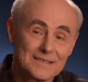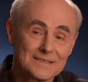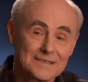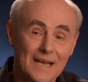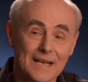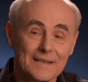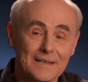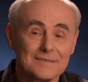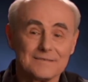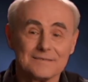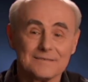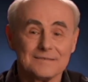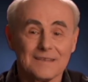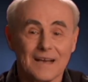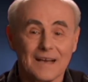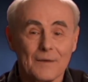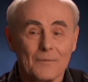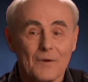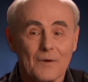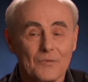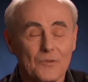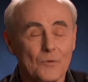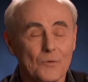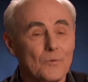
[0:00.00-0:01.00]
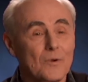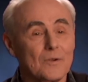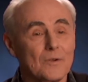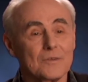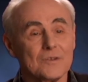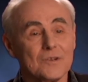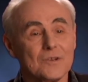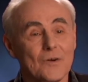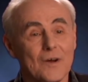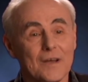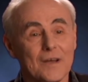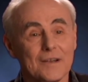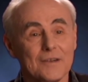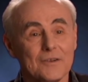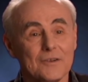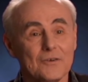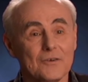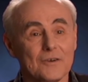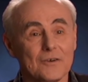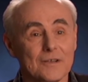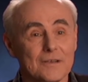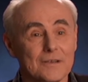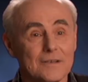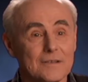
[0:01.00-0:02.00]
because I, I want the world to know how to
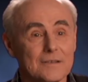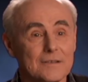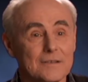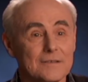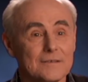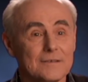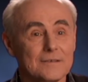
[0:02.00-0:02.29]
do it.